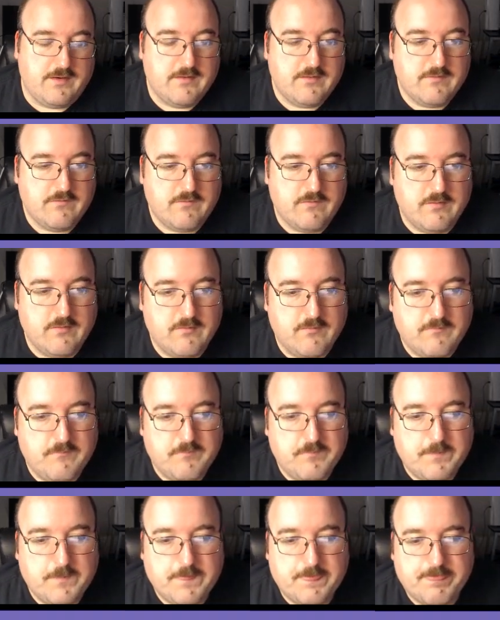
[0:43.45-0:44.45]
So
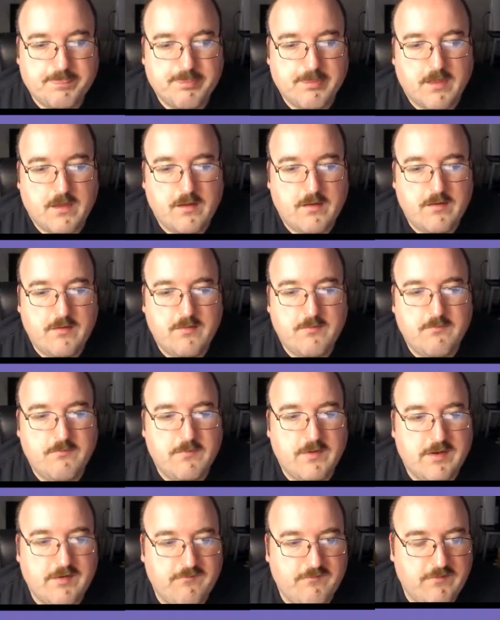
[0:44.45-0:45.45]

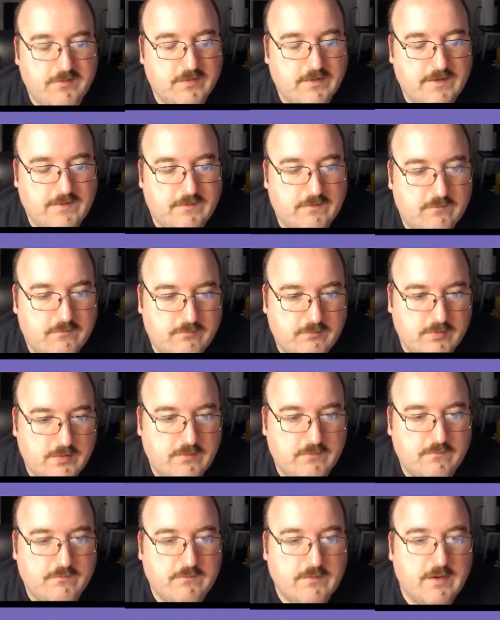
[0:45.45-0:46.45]
I feel like this one
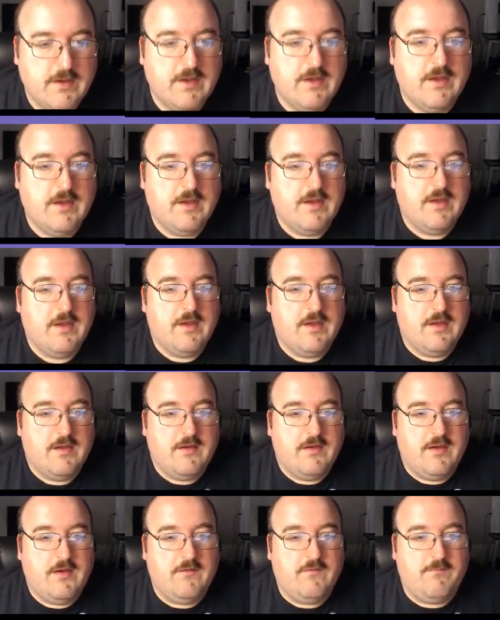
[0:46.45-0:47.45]

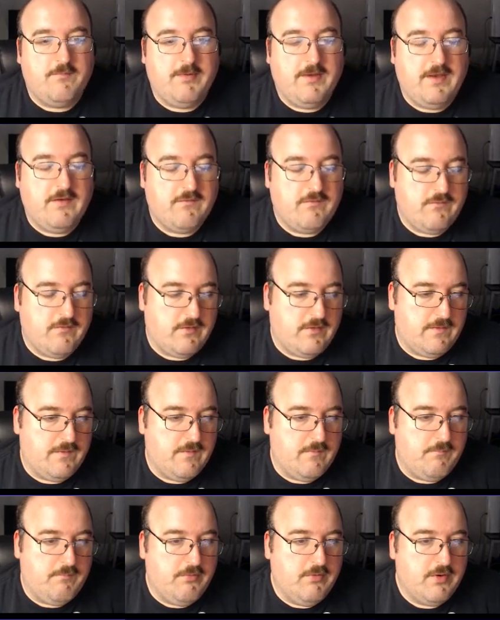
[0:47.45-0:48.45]
is based on the
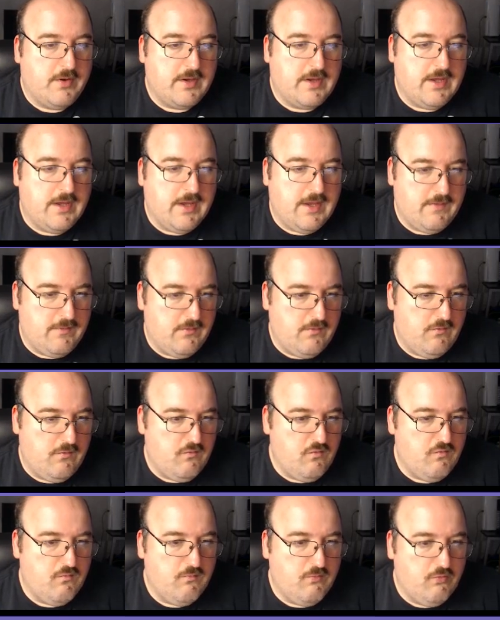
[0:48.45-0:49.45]
book and the new
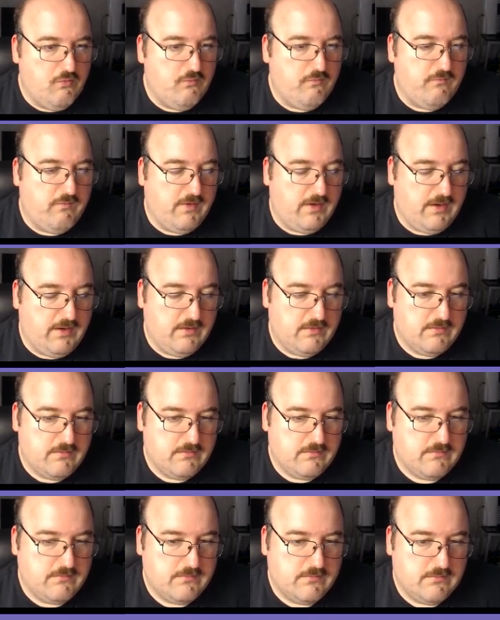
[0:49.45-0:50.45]
movie
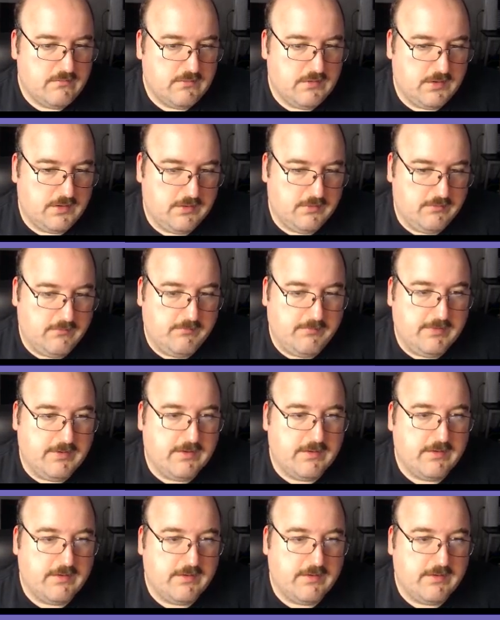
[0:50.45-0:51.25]
a little bit.